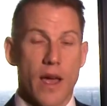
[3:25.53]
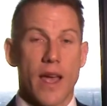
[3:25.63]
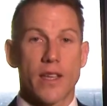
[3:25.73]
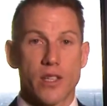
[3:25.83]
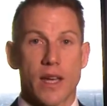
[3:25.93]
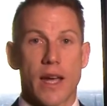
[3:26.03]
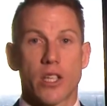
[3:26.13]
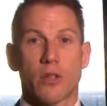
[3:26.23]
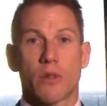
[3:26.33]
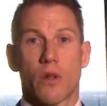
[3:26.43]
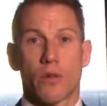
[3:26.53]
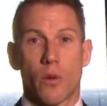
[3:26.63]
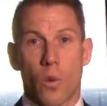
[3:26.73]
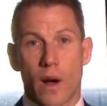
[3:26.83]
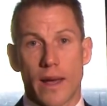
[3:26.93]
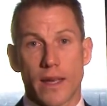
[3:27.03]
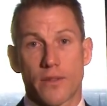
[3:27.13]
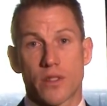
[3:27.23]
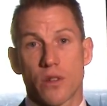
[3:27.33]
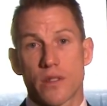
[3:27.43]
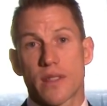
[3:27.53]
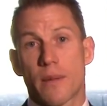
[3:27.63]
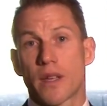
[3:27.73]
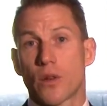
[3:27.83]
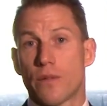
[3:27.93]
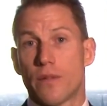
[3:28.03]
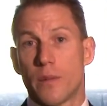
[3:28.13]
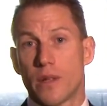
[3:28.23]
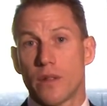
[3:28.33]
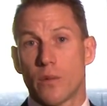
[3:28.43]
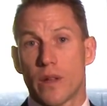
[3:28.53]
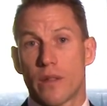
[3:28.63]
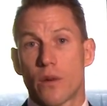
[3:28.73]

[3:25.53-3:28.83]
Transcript: educating you along the way if it's not something you're familiar with